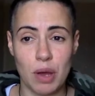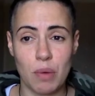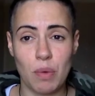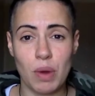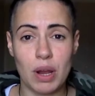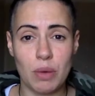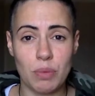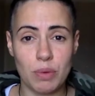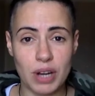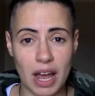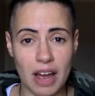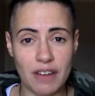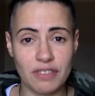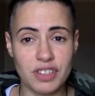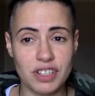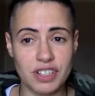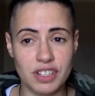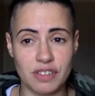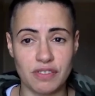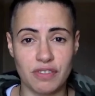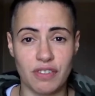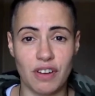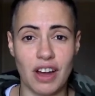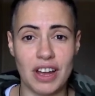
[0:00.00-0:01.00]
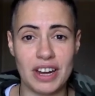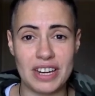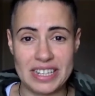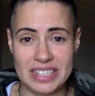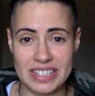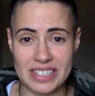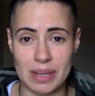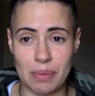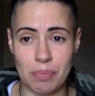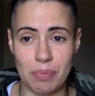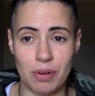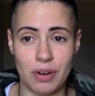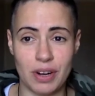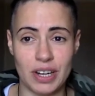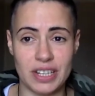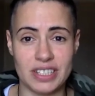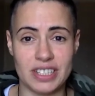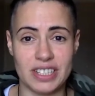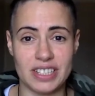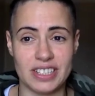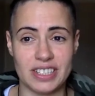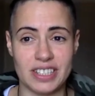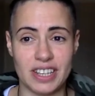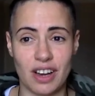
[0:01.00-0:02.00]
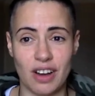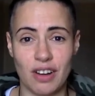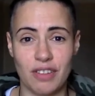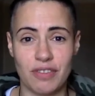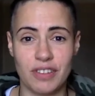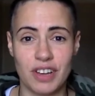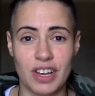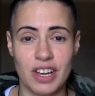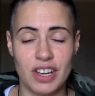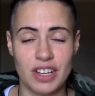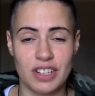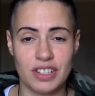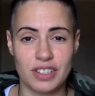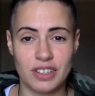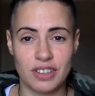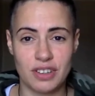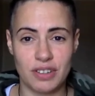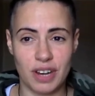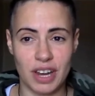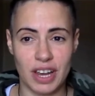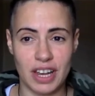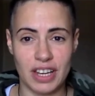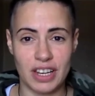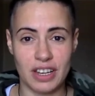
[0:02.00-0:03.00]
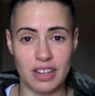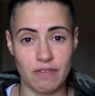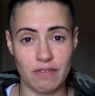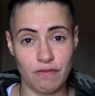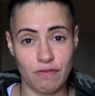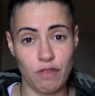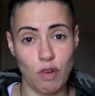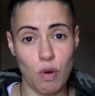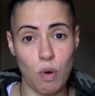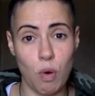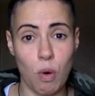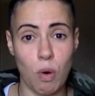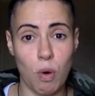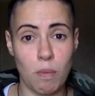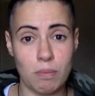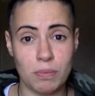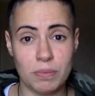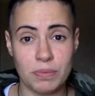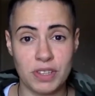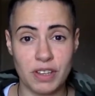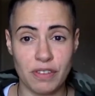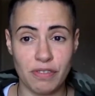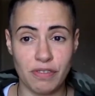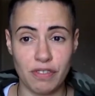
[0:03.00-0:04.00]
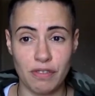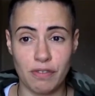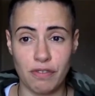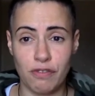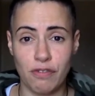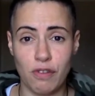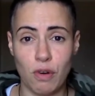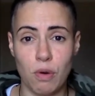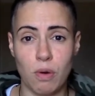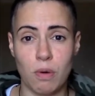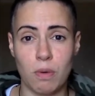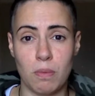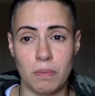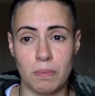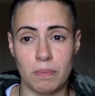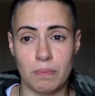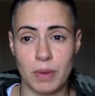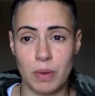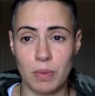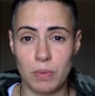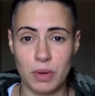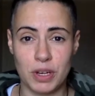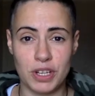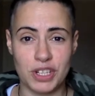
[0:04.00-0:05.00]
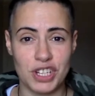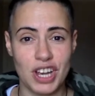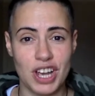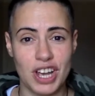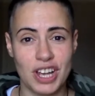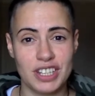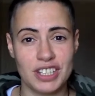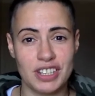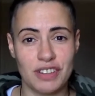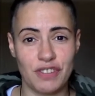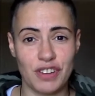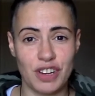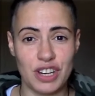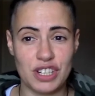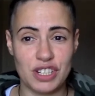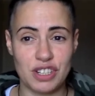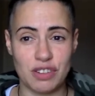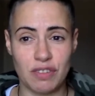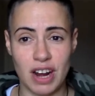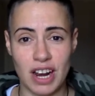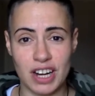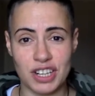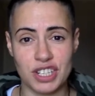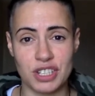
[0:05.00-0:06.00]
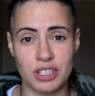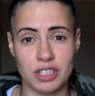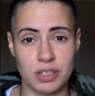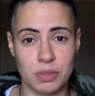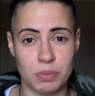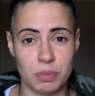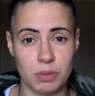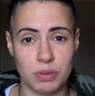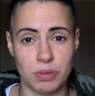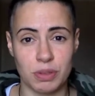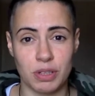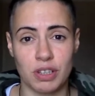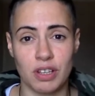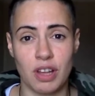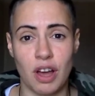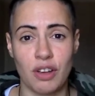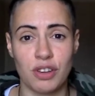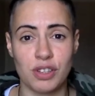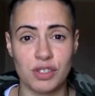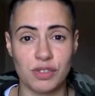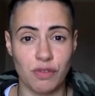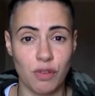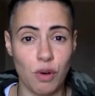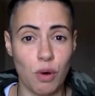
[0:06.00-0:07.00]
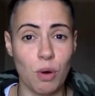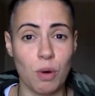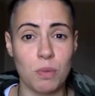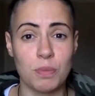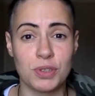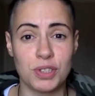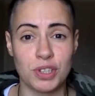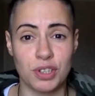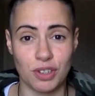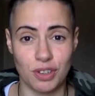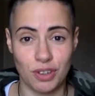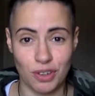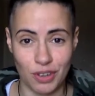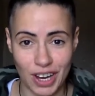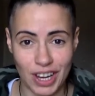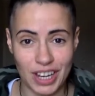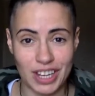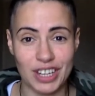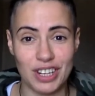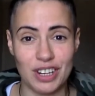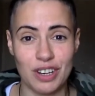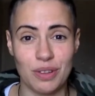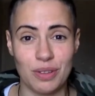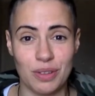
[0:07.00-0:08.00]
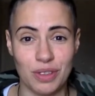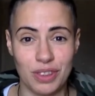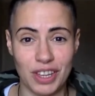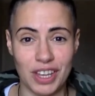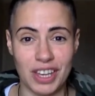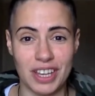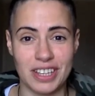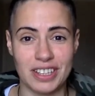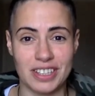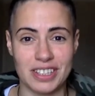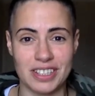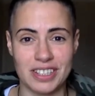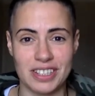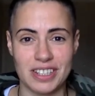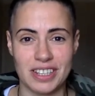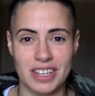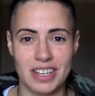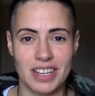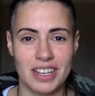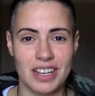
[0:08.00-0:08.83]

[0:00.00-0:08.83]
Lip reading: Well, it would have to divide and separate itself to create form, different form, in which different interactions between those forms could create new things.